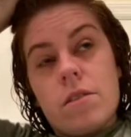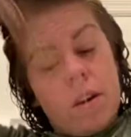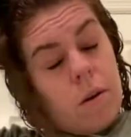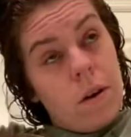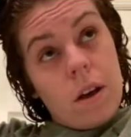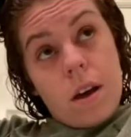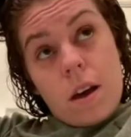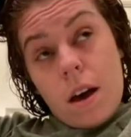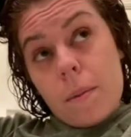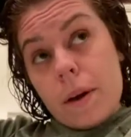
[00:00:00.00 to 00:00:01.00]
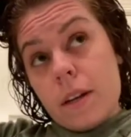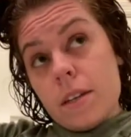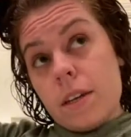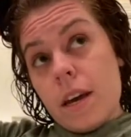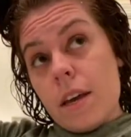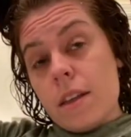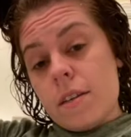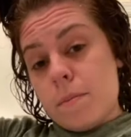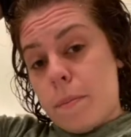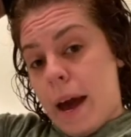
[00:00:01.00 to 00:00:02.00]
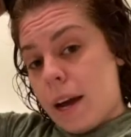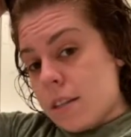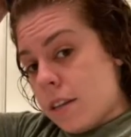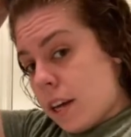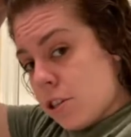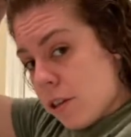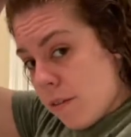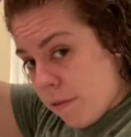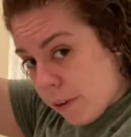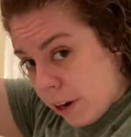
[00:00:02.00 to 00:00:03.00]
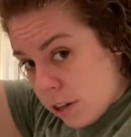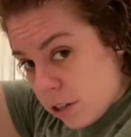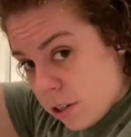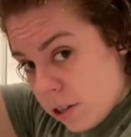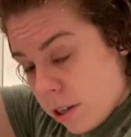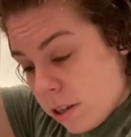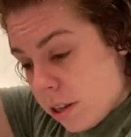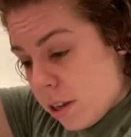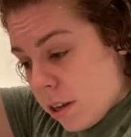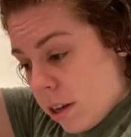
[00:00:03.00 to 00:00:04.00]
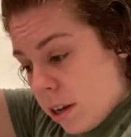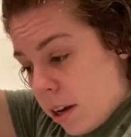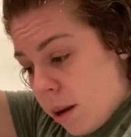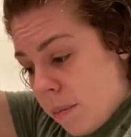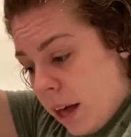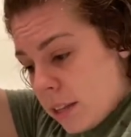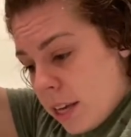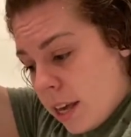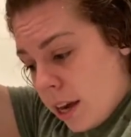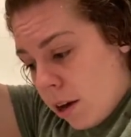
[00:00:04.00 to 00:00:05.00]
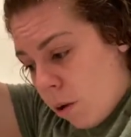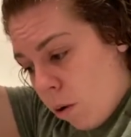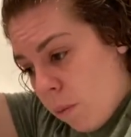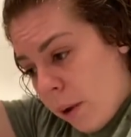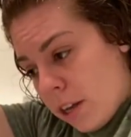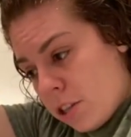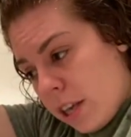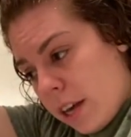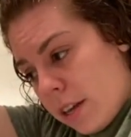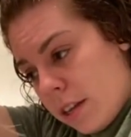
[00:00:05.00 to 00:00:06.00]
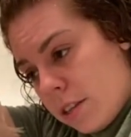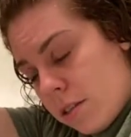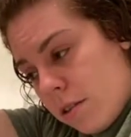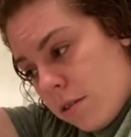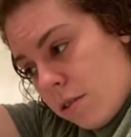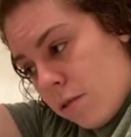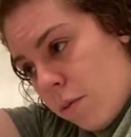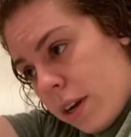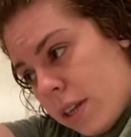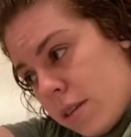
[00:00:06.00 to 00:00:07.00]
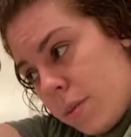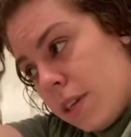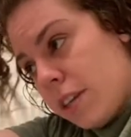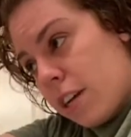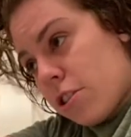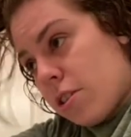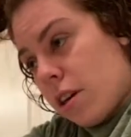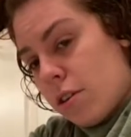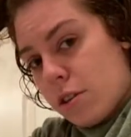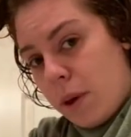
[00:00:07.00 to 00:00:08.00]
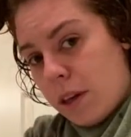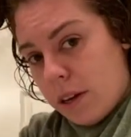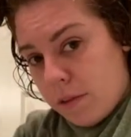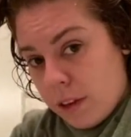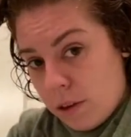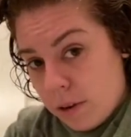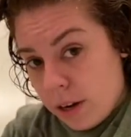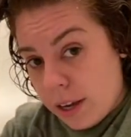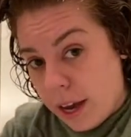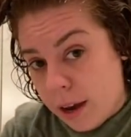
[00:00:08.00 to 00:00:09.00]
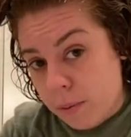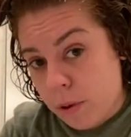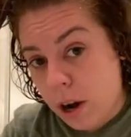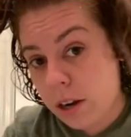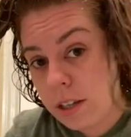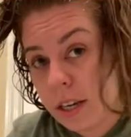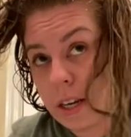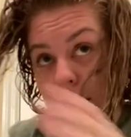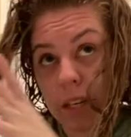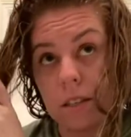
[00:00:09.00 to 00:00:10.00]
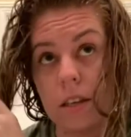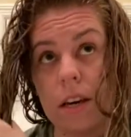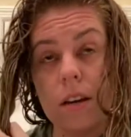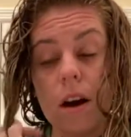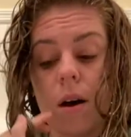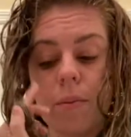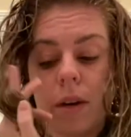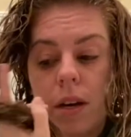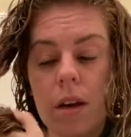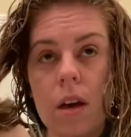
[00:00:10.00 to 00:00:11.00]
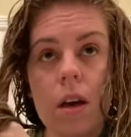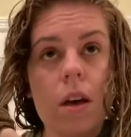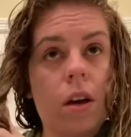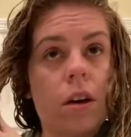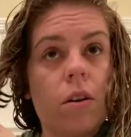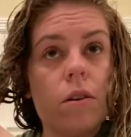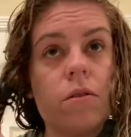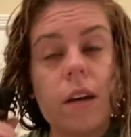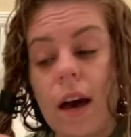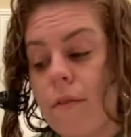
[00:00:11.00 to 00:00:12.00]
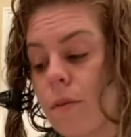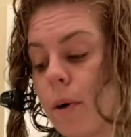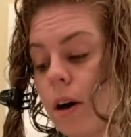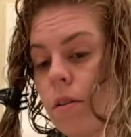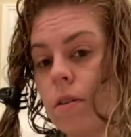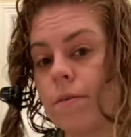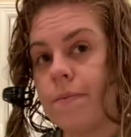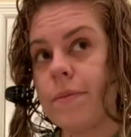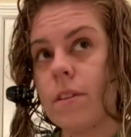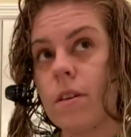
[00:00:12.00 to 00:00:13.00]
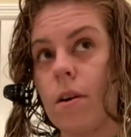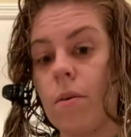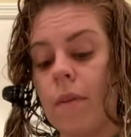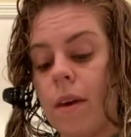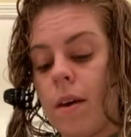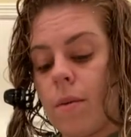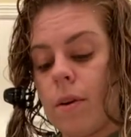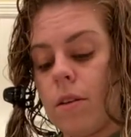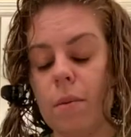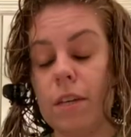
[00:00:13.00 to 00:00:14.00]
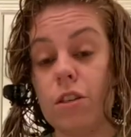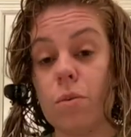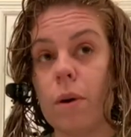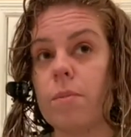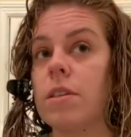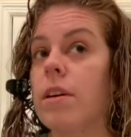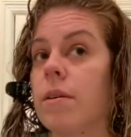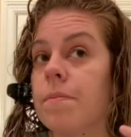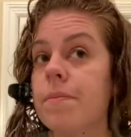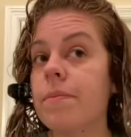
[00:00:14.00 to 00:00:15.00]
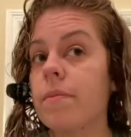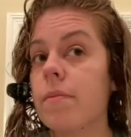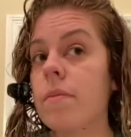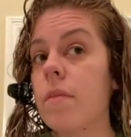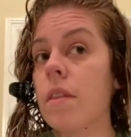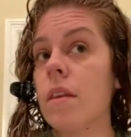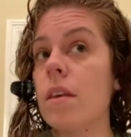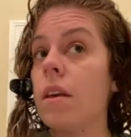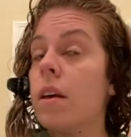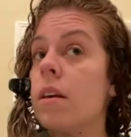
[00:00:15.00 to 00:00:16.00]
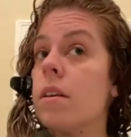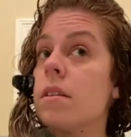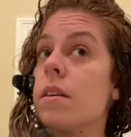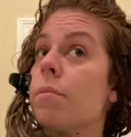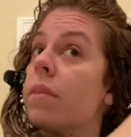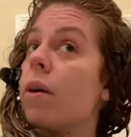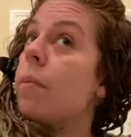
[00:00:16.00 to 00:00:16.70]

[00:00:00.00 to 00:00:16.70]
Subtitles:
So I'm gonna take this back section first, and I'm not taking a whole bunch. Like it's still, you want it to be sections that are small enough that you can get product in easily and not be, you know, using half the bottle. So I'm gonna do 2 pumps here. Same thing.